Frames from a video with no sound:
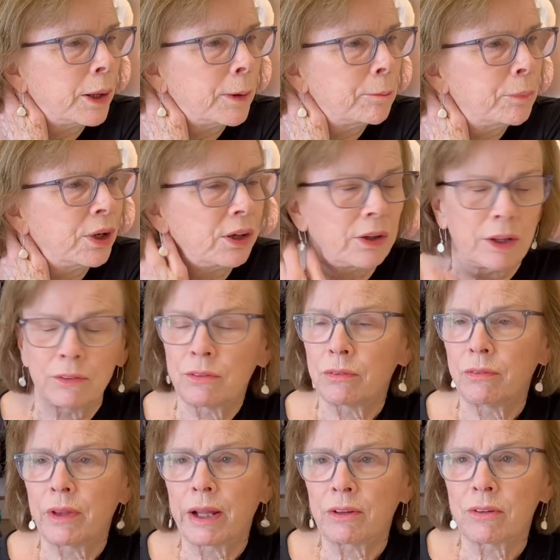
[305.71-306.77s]
But
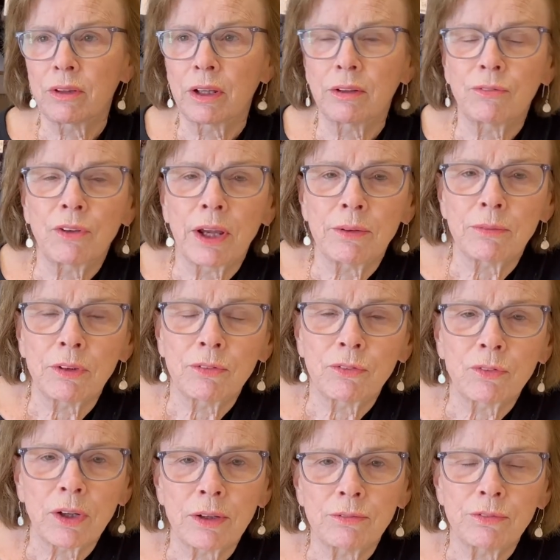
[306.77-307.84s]
that said,
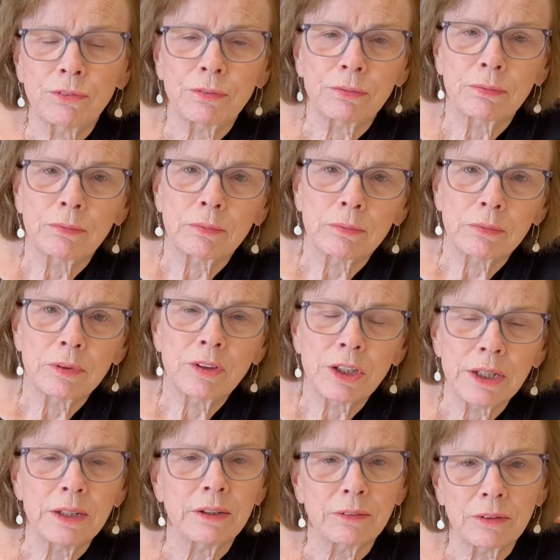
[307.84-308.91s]
if I've
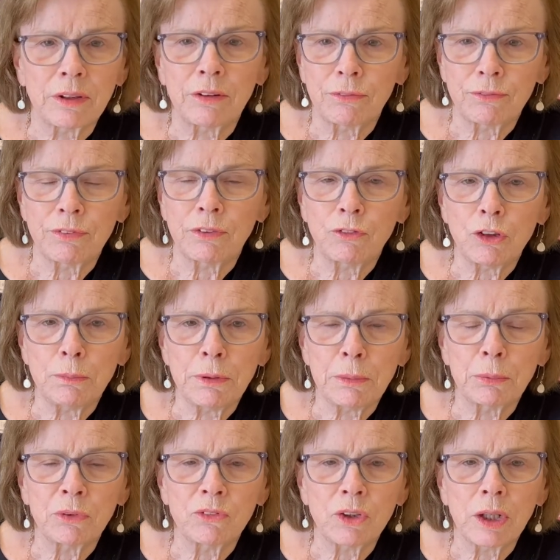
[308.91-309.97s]
seen that 50
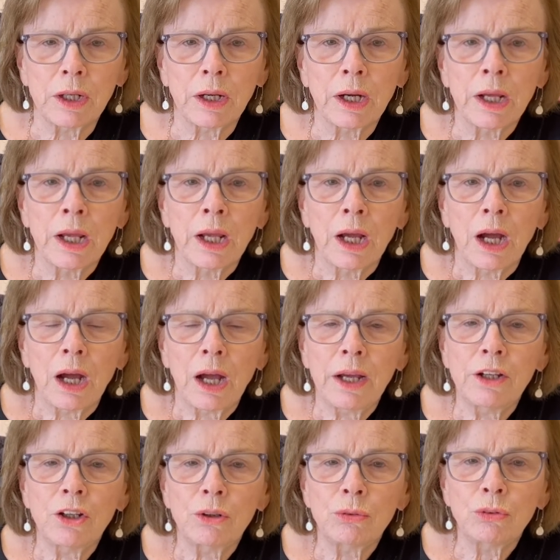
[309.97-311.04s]
people have done it. I
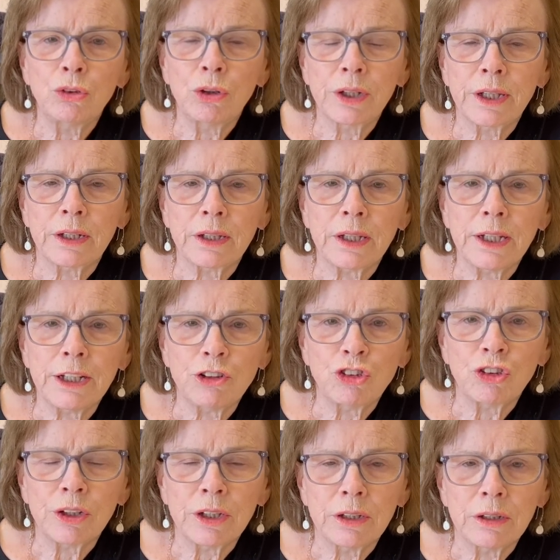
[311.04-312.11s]
go look at
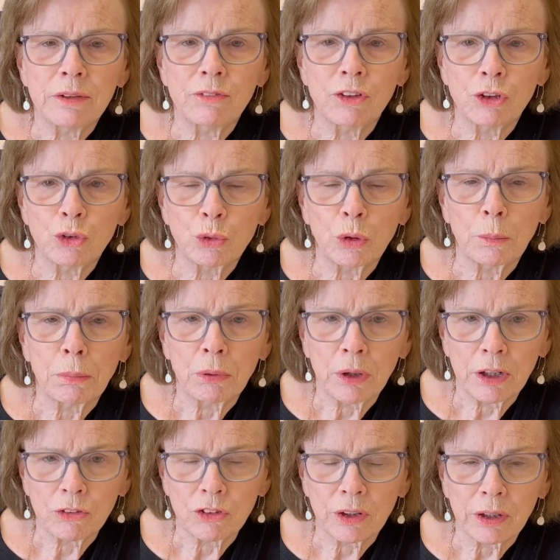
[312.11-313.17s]
each individual
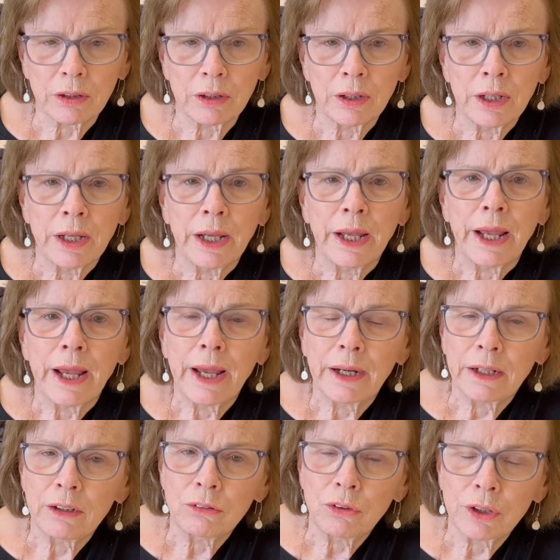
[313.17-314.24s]
project, and
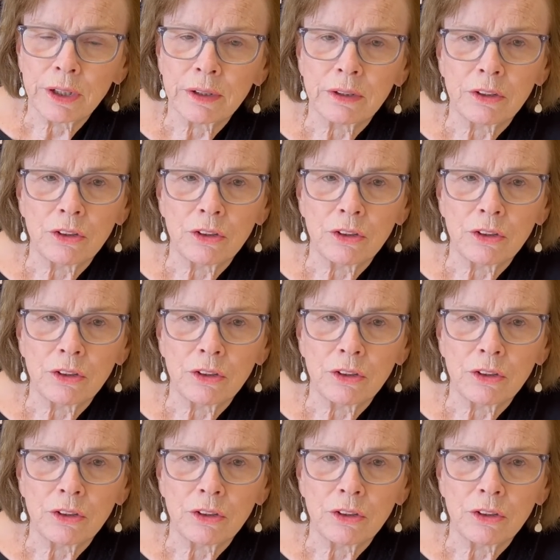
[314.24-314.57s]
I look at the